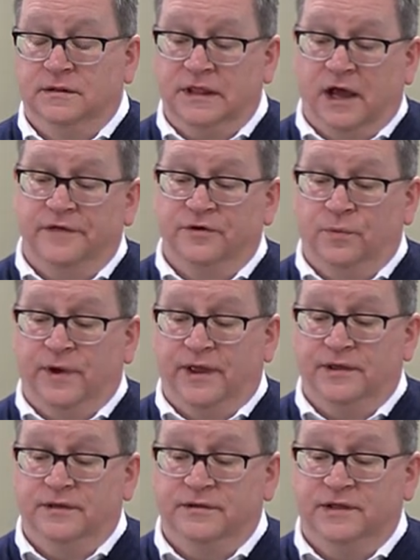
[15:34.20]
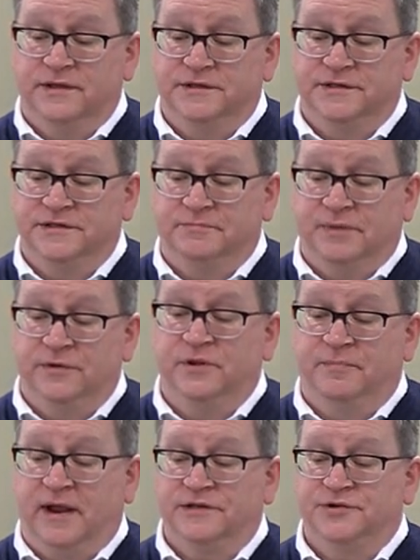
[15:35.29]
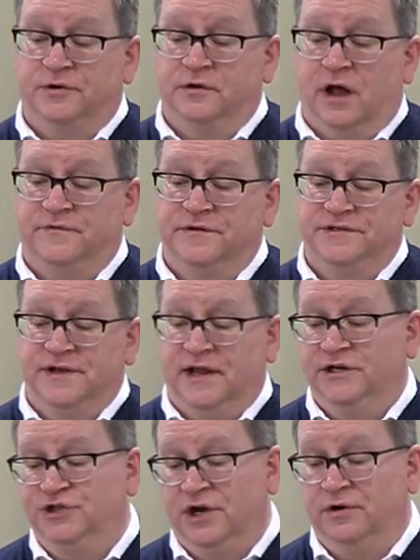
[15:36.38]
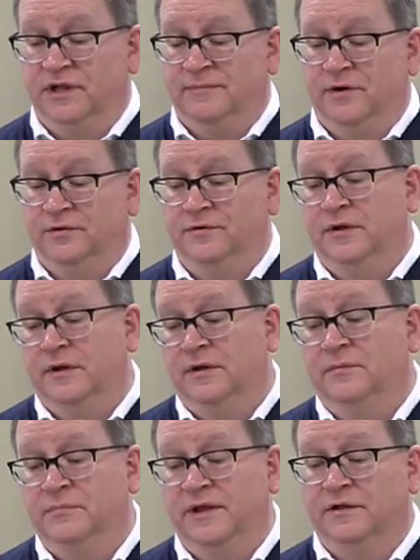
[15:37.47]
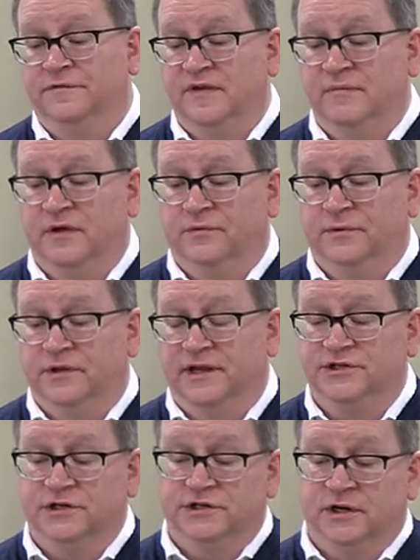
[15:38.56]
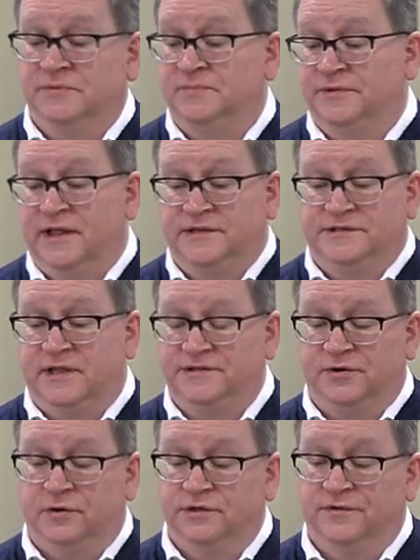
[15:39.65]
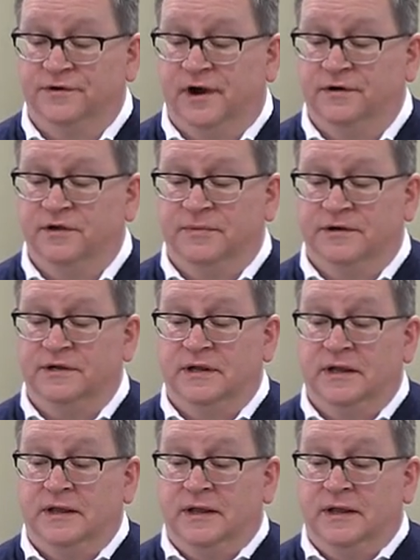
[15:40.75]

the other way, that this is about the pastoral office and not generally about male-female relationships, but that's a whole different argument.